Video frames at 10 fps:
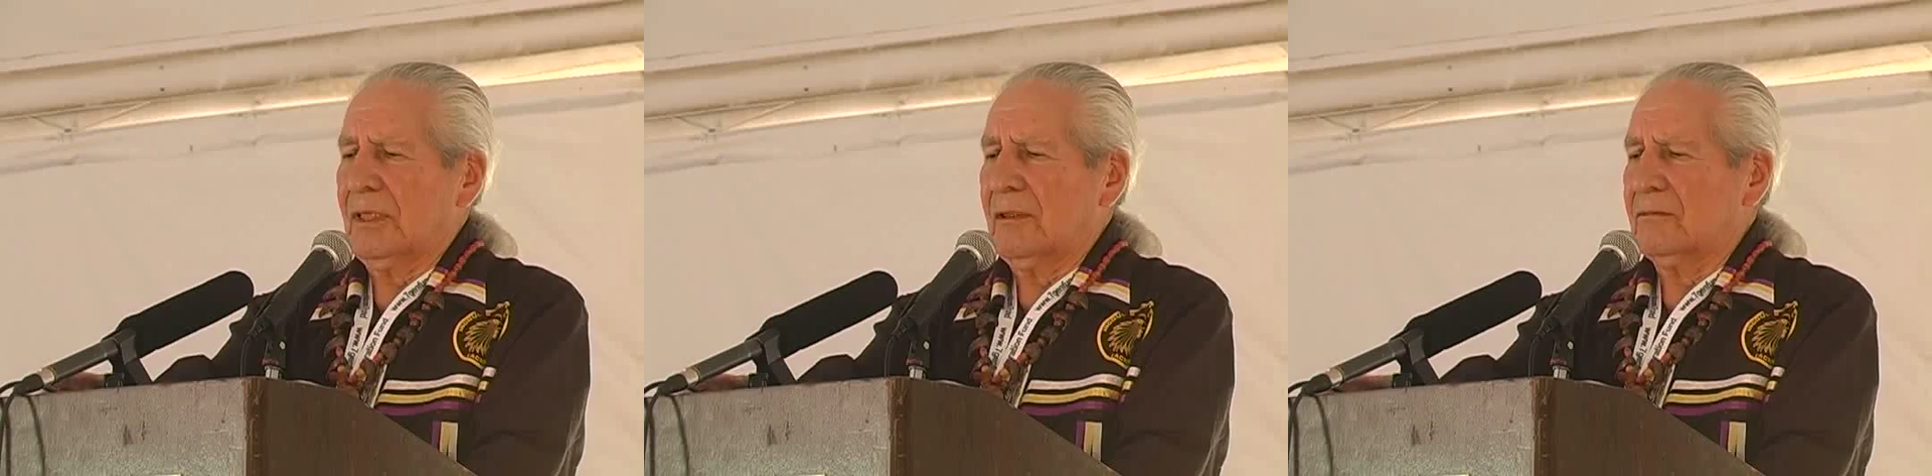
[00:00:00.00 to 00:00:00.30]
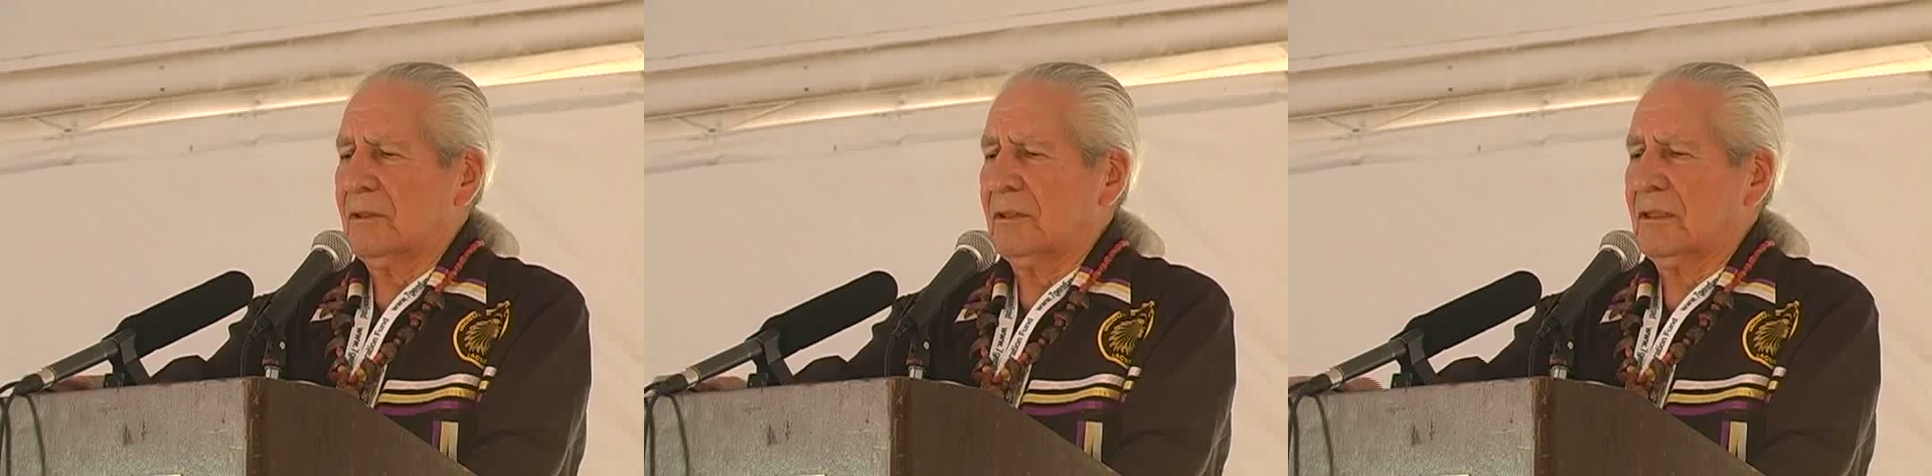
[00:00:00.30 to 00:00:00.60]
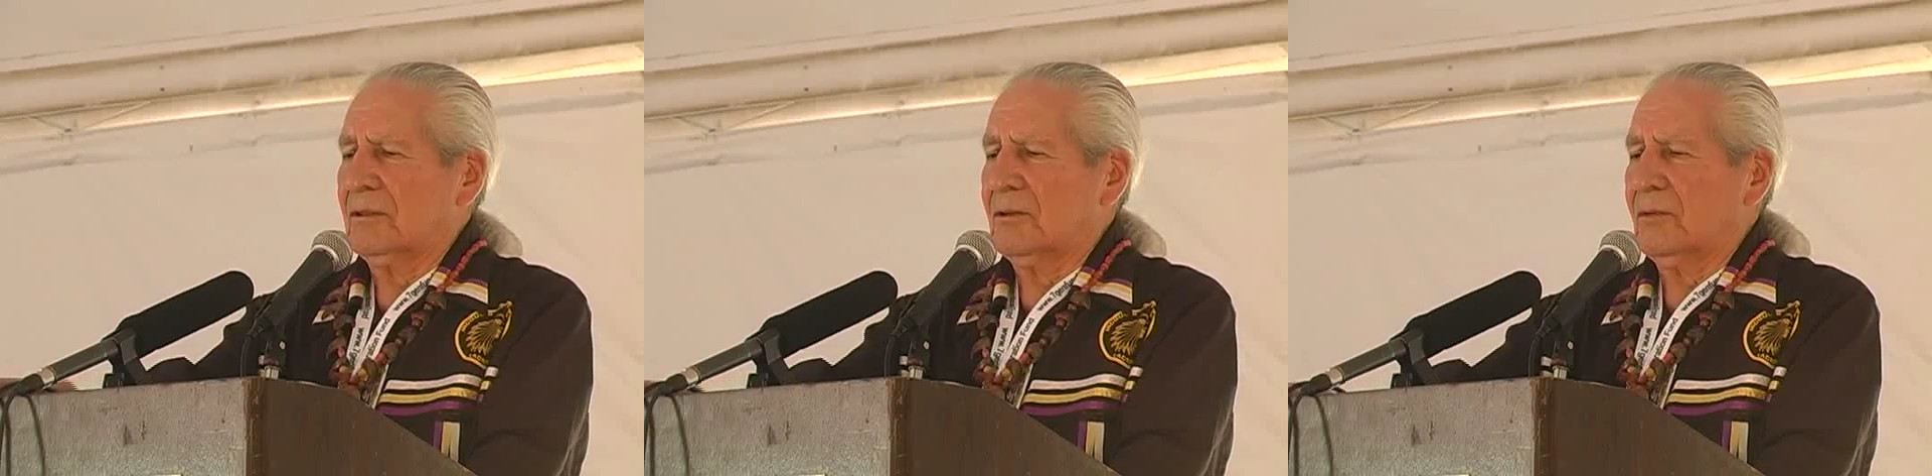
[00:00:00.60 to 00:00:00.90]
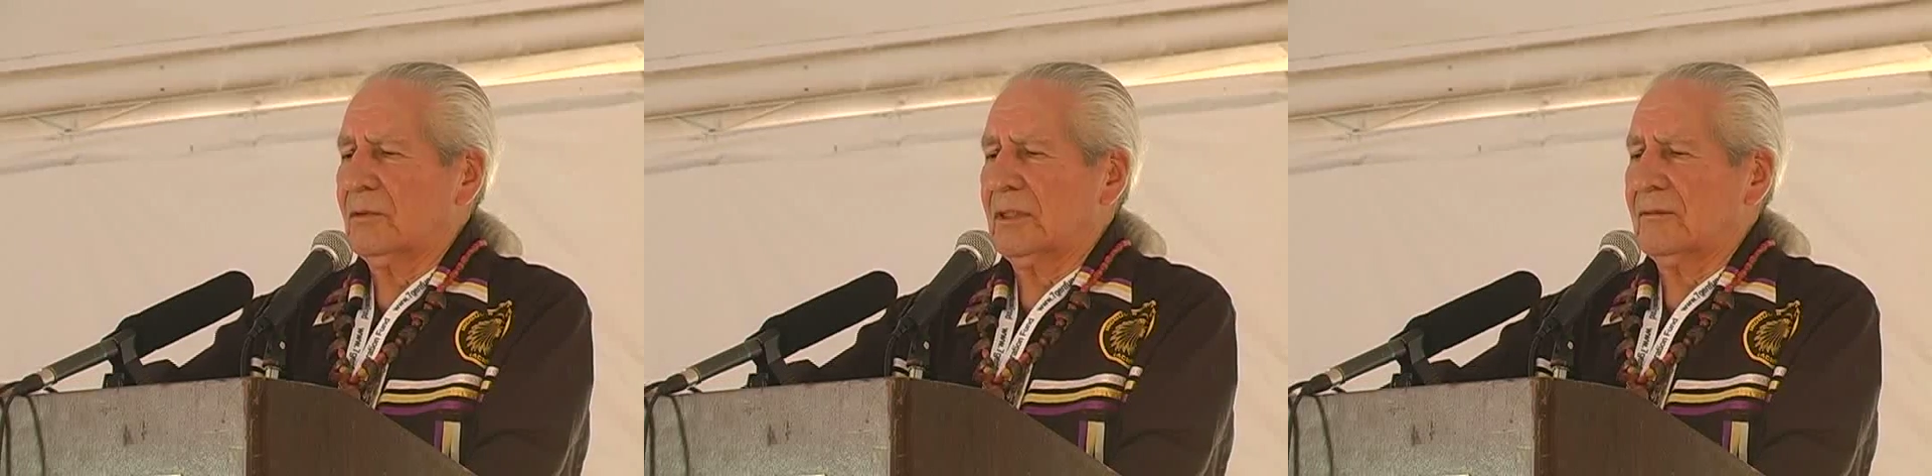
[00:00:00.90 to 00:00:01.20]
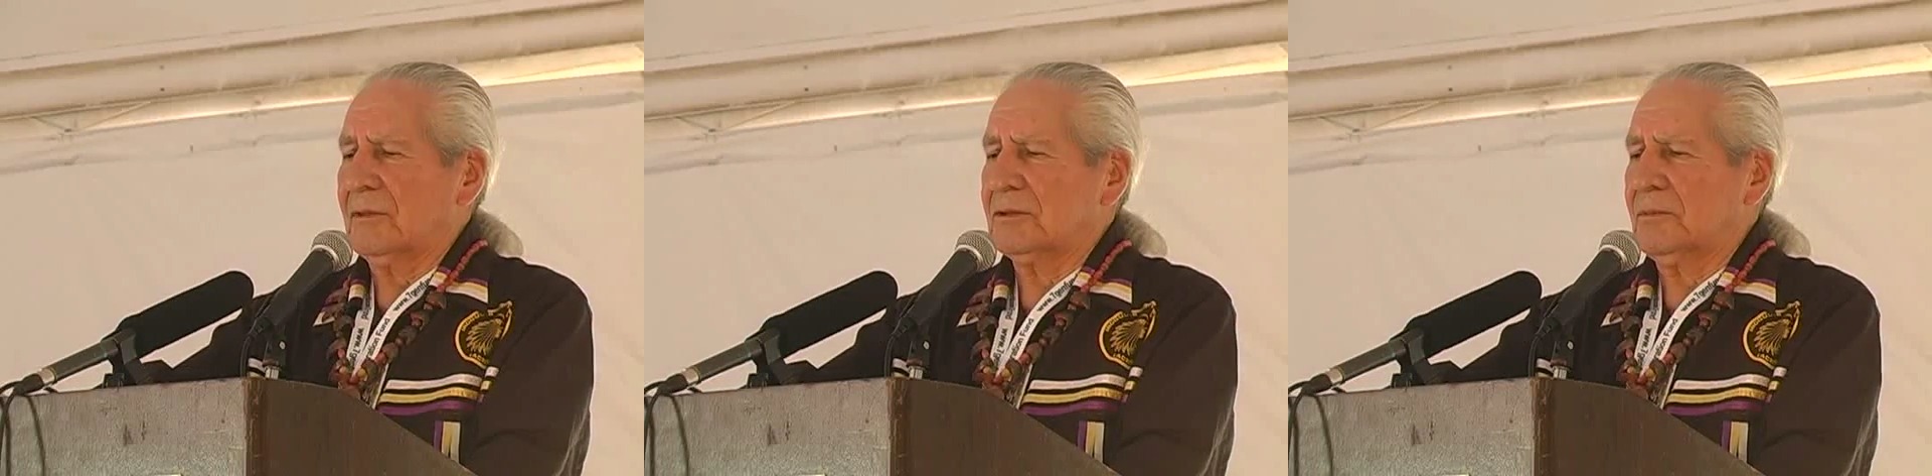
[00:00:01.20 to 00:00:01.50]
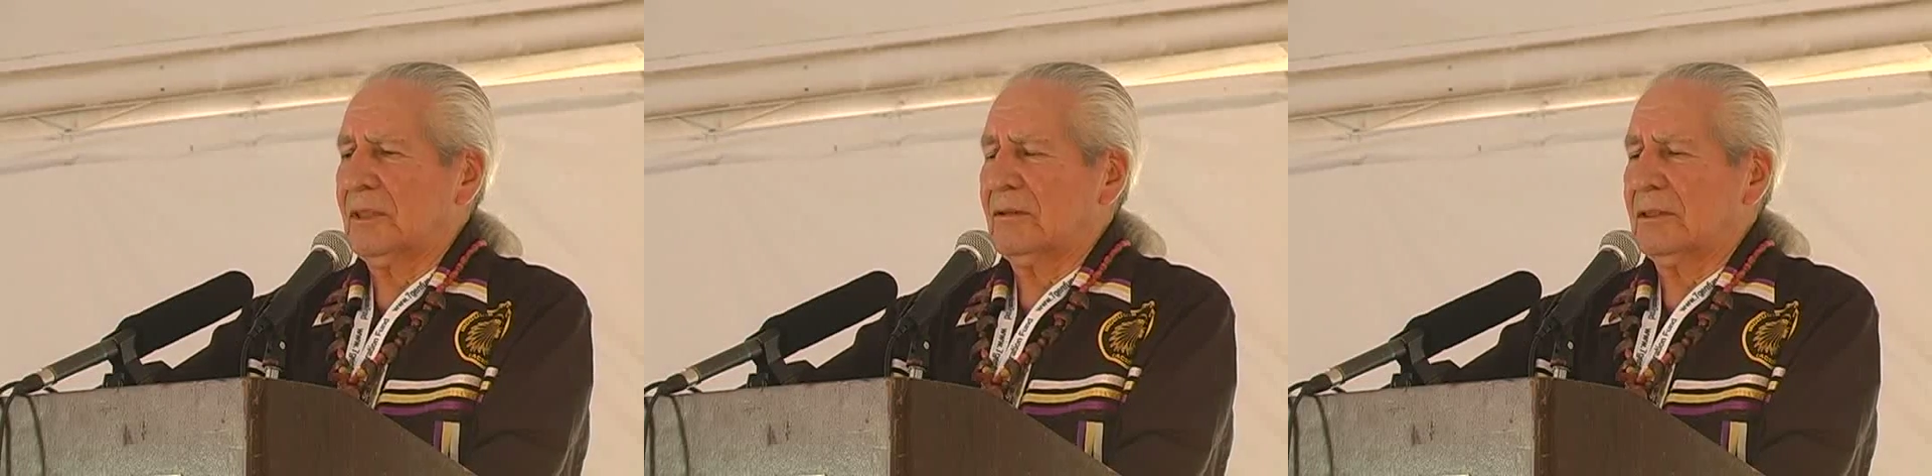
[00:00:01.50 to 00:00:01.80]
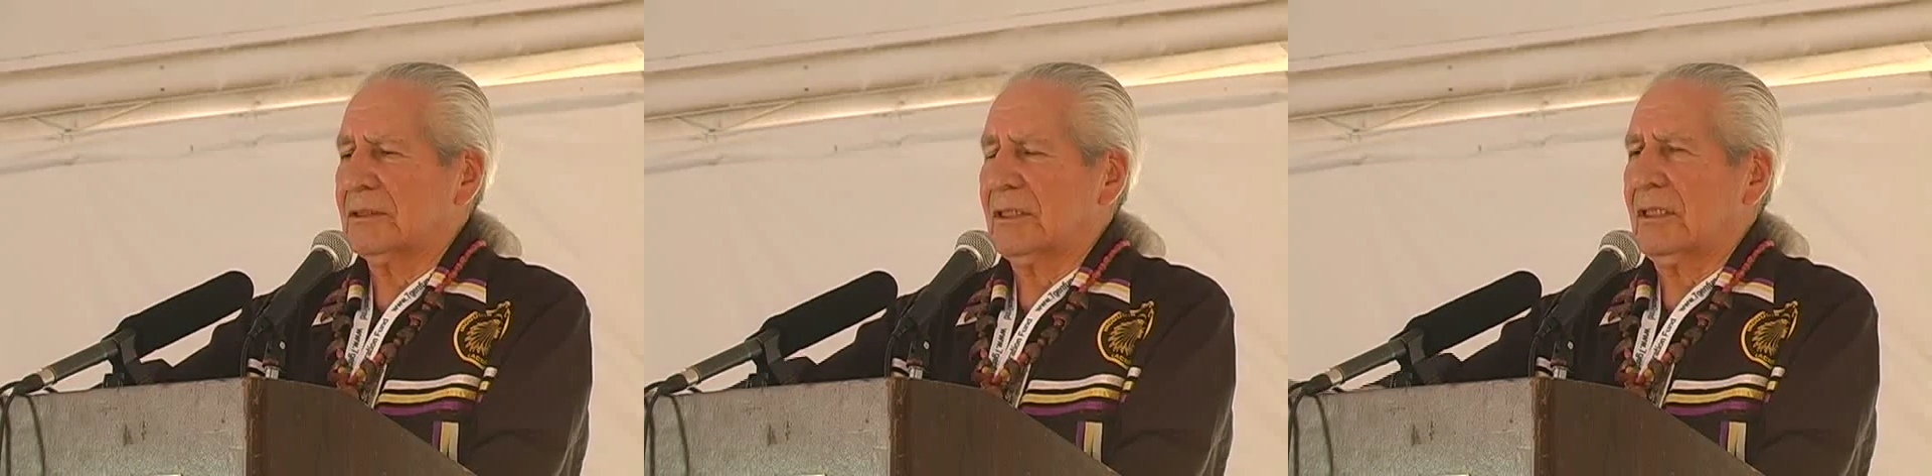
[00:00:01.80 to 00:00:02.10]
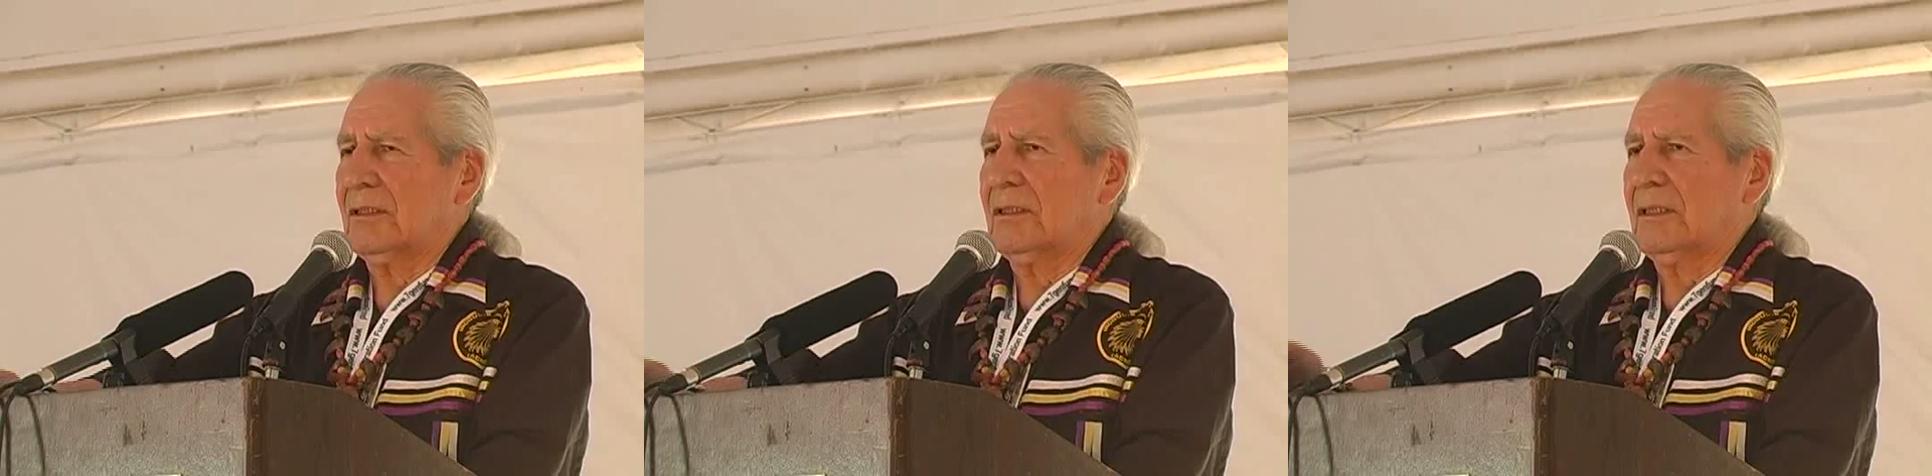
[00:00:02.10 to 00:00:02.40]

after the condoling of the spirits, then